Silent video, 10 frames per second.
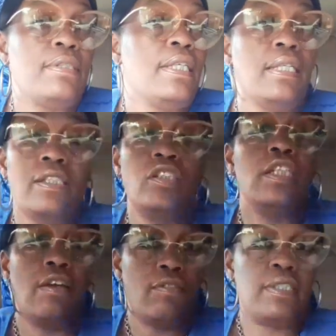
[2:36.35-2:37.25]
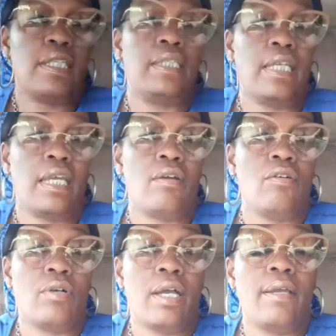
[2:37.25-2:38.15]
dealing. She never said that,
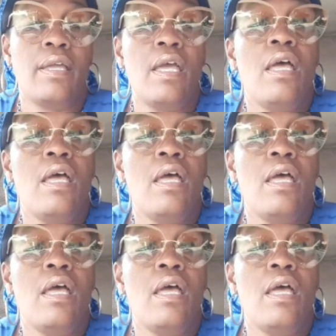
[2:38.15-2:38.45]
okay?